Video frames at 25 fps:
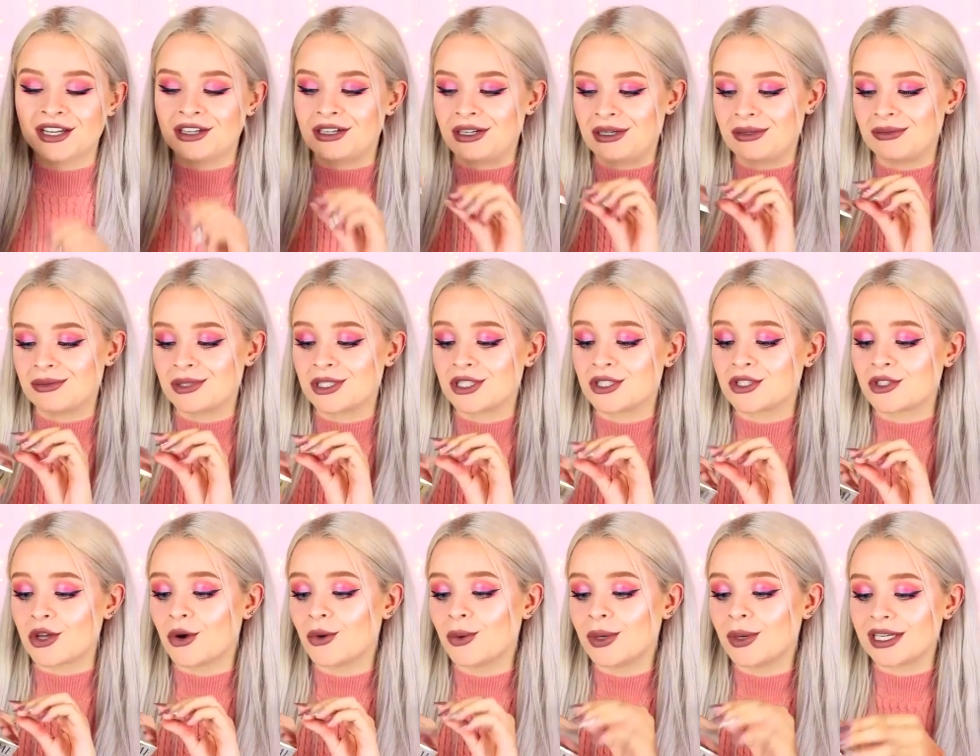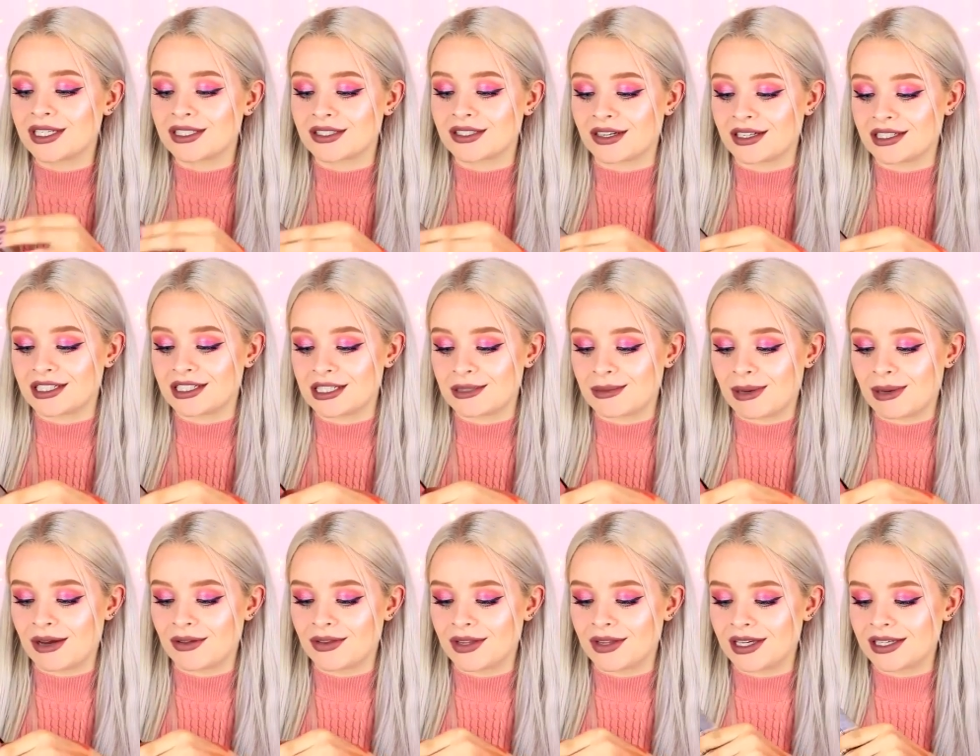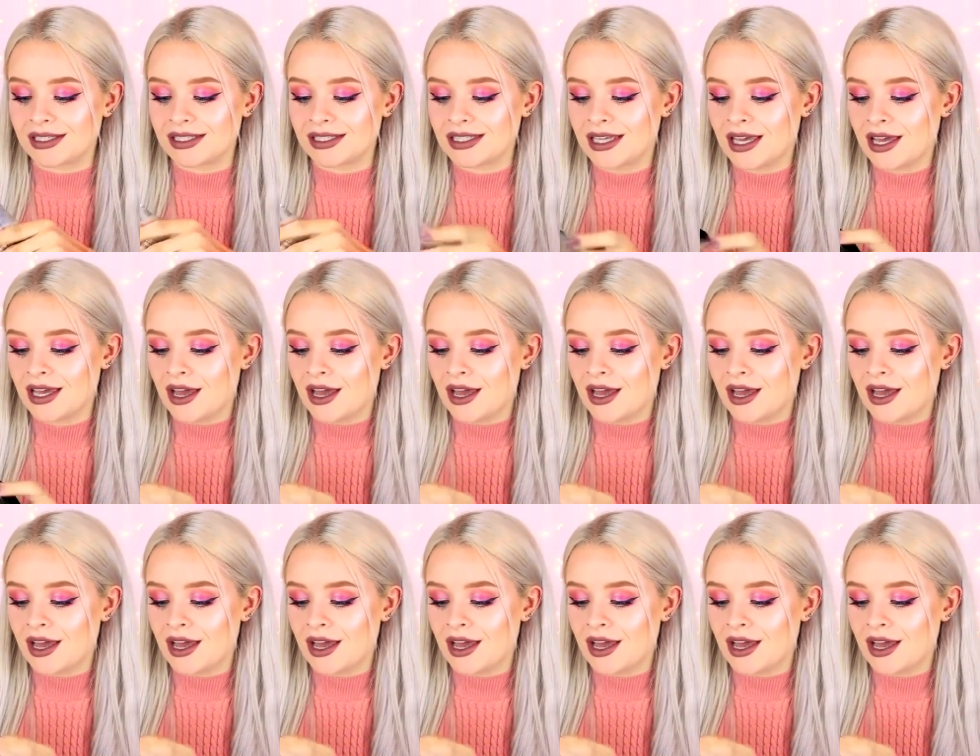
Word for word: and I'm so excited about this.